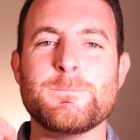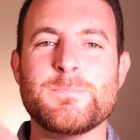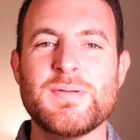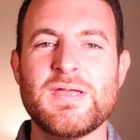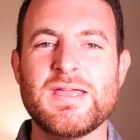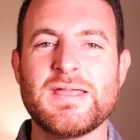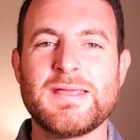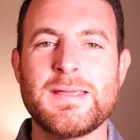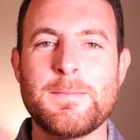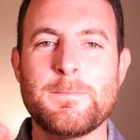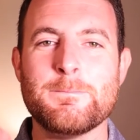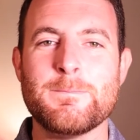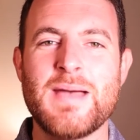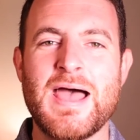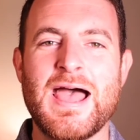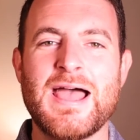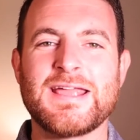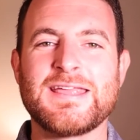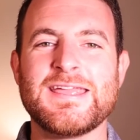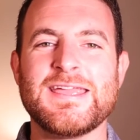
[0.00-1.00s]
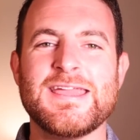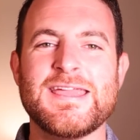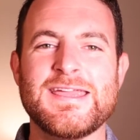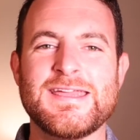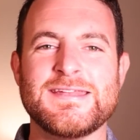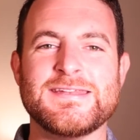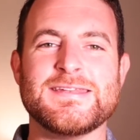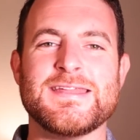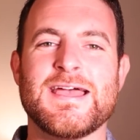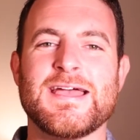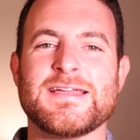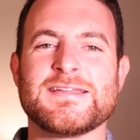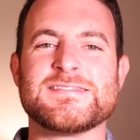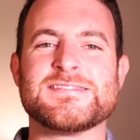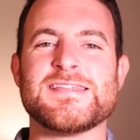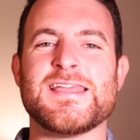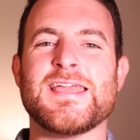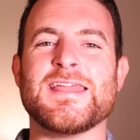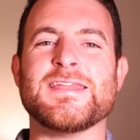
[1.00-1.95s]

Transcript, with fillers: Big Mac Index.